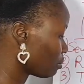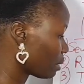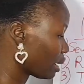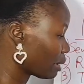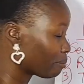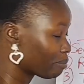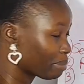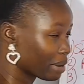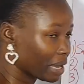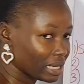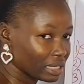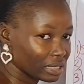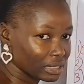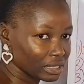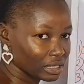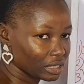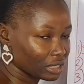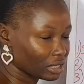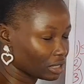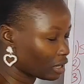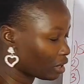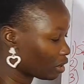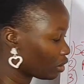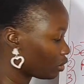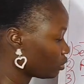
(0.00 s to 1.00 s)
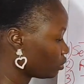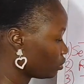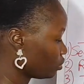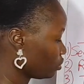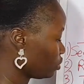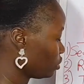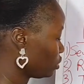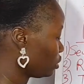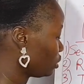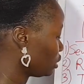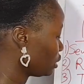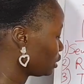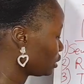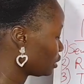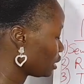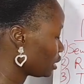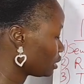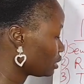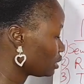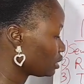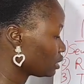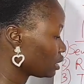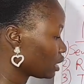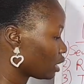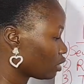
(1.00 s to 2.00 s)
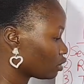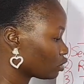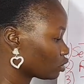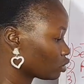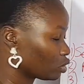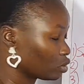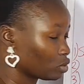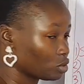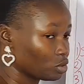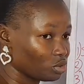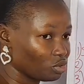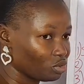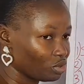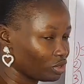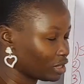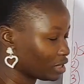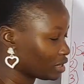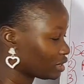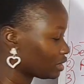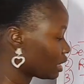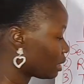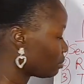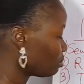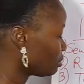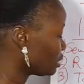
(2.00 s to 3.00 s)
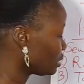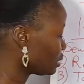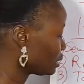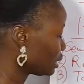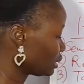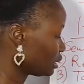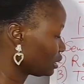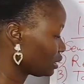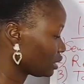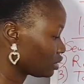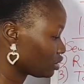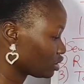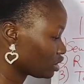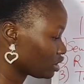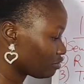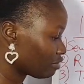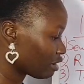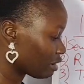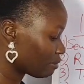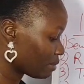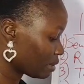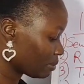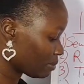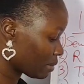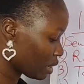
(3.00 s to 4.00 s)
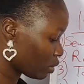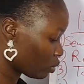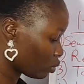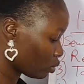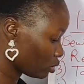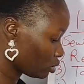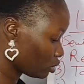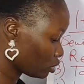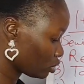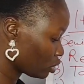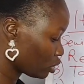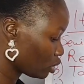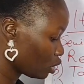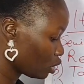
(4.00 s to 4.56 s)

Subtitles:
my painting now, 30,000, 2 years, that means 30,000 divided by what,